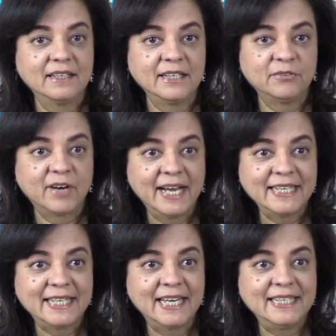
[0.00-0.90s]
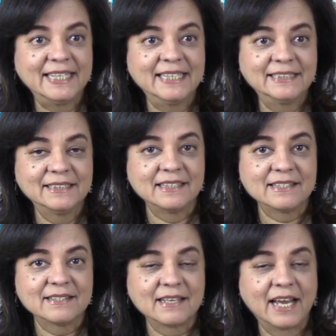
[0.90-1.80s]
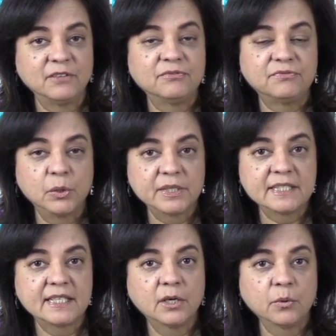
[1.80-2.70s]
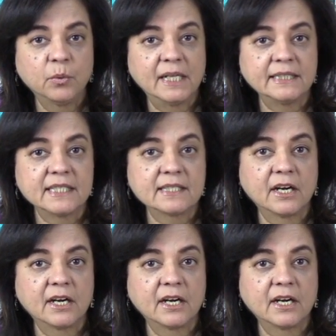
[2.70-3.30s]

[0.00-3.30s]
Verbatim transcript: eradicating illness and focusing on wellness